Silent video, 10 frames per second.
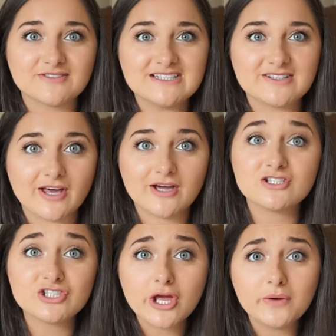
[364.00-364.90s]
for each of
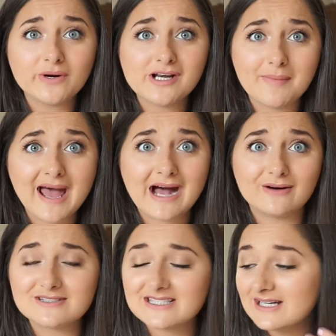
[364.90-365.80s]
those. She only wanted
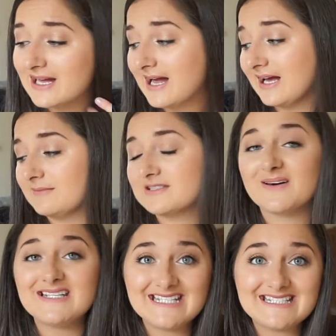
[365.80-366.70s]
£1. So
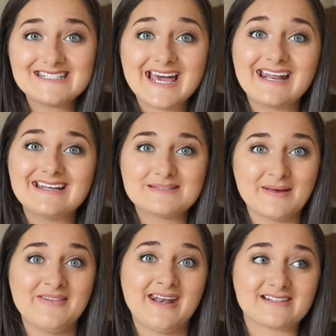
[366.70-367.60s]
I did then
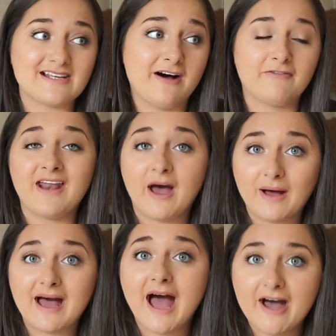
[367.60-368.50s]
spend the next half an
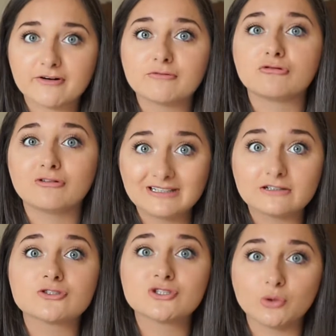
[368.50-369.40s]
hour having a
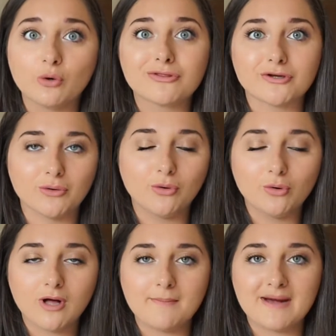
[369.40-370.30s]
real sort through
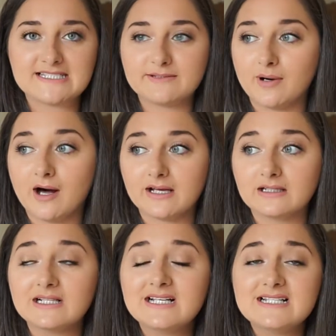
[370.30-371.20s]
all her massive
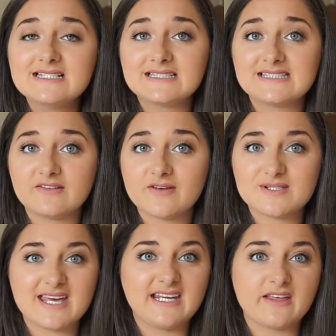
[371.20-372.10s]
pile to see if there's
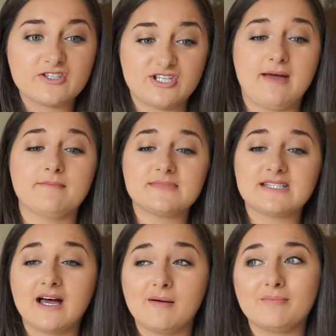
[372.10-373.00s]
any other gems,
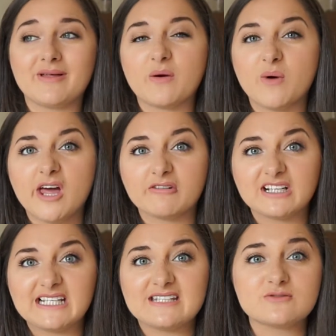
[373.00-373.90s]
but there weren't
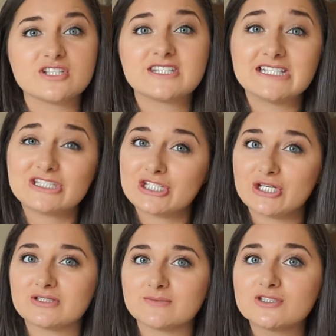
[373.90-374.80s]
really. It was just these
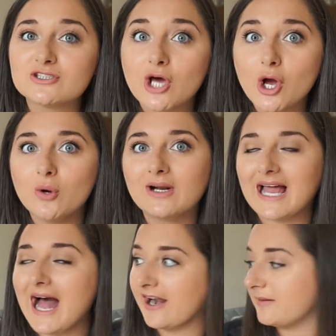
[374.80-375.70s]
two, so I'm so
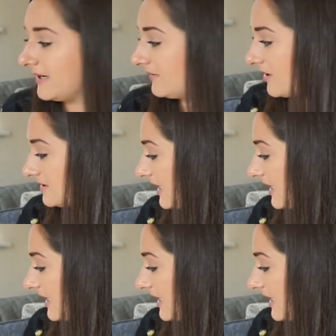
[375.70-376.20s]
glad I picked those